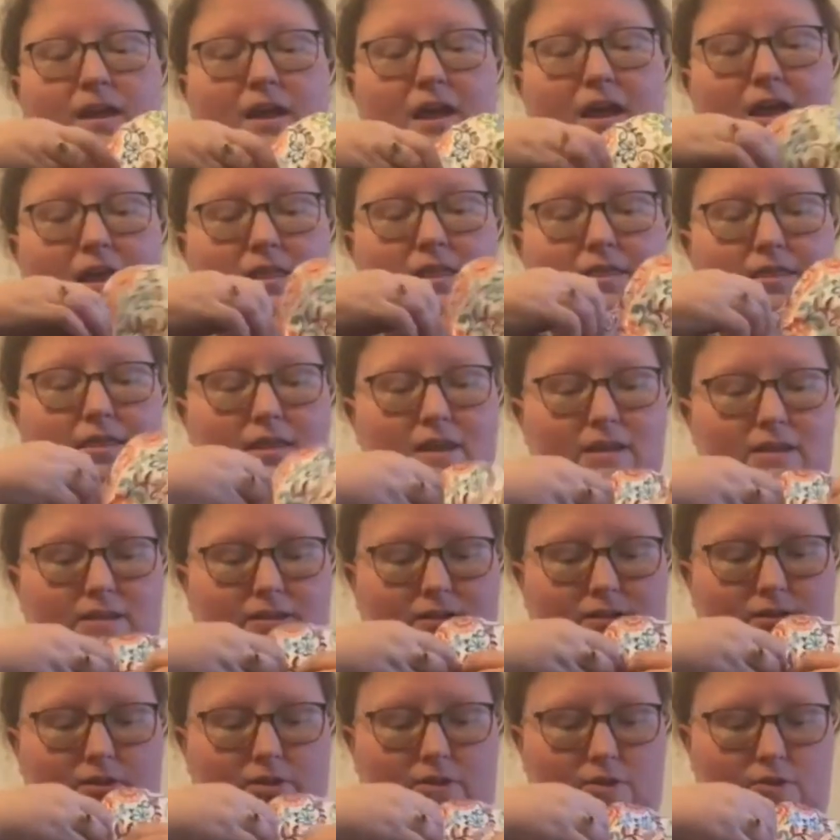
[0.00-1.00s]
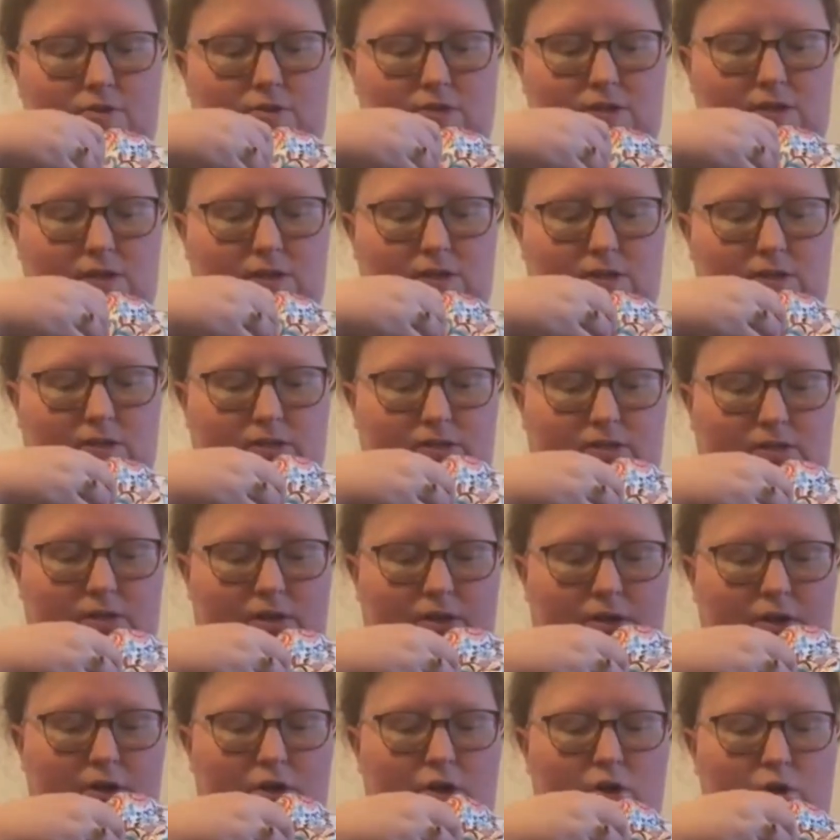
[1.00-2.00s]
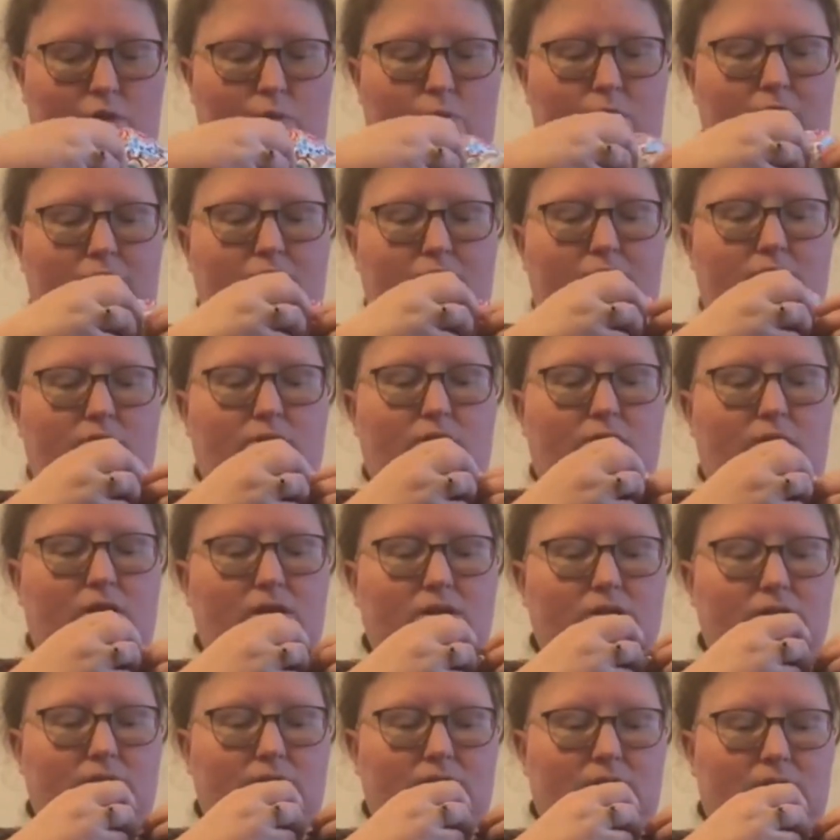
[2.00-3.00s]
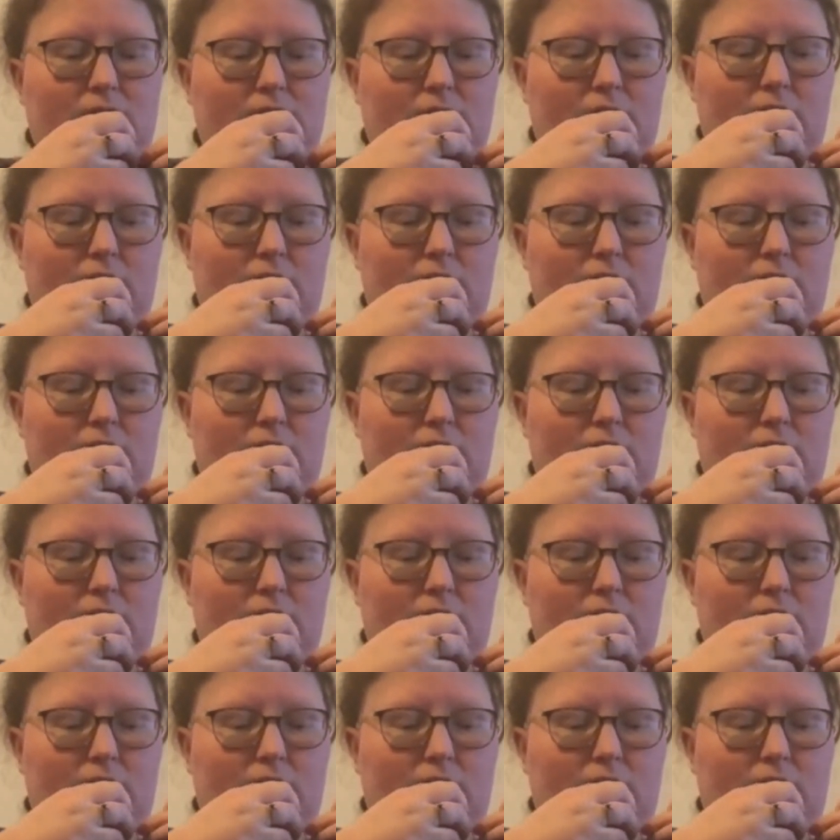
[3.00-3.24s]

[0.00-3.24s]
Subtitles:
And this closes with just,